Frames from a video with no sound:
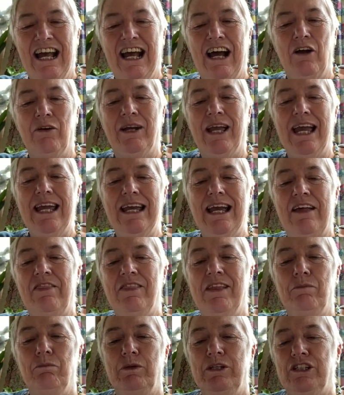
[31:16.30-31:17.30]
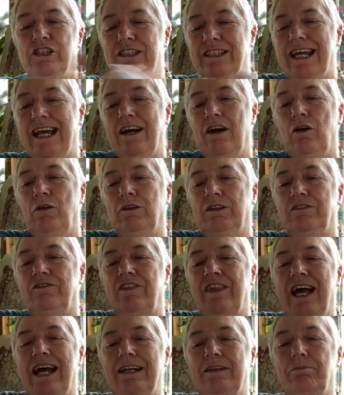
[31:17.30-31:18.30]
okay, and then we just get hold of
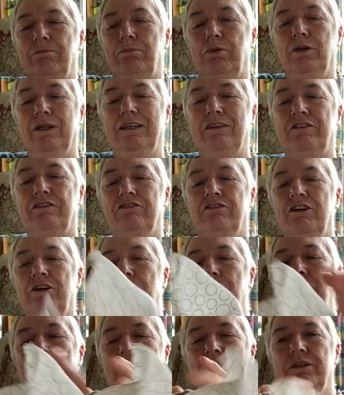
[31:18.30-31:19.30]
that and pull it through.